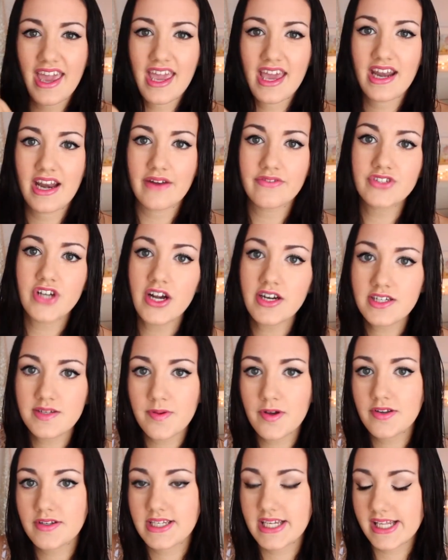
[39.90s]
And I've talked
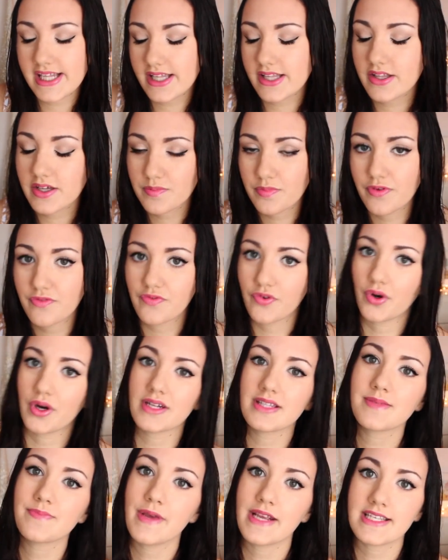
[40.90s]
about Daily Look
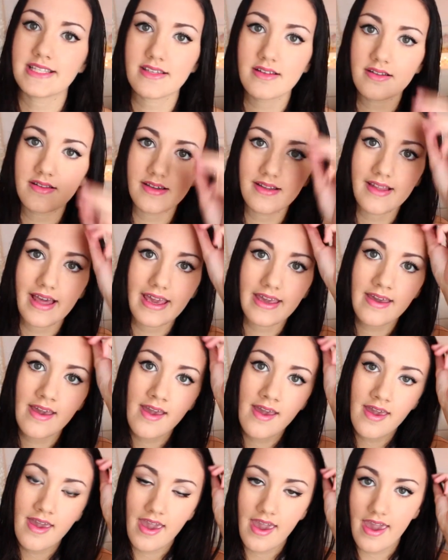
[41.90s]
before. It's basically like
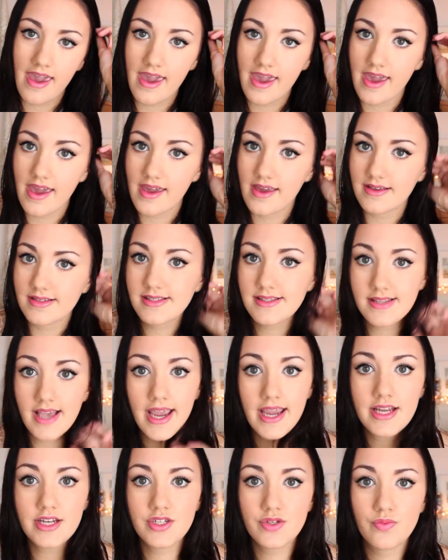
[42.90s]
a
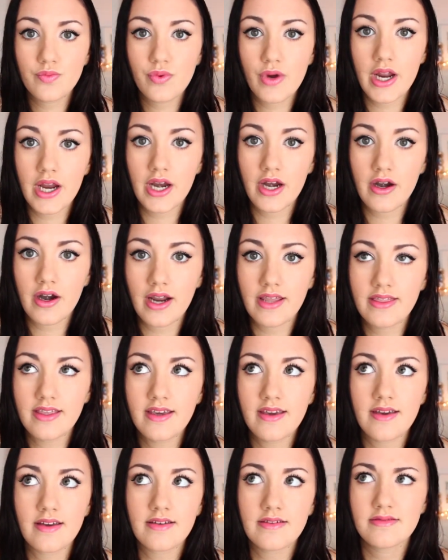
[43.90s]
site where I
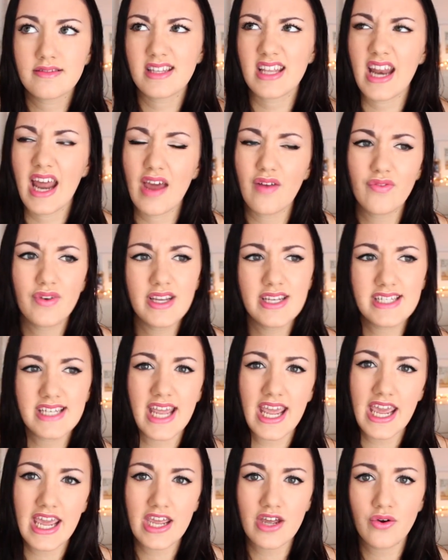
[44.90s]
think, is it every
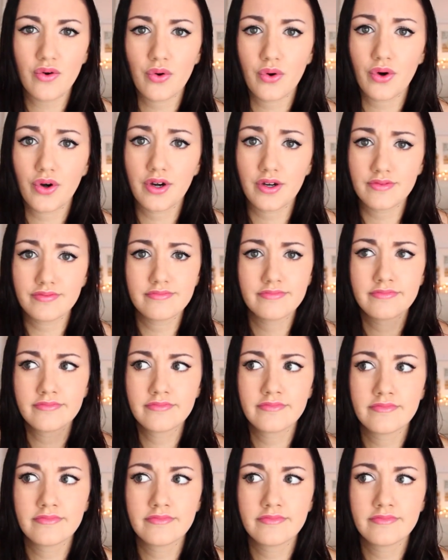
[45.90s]
day or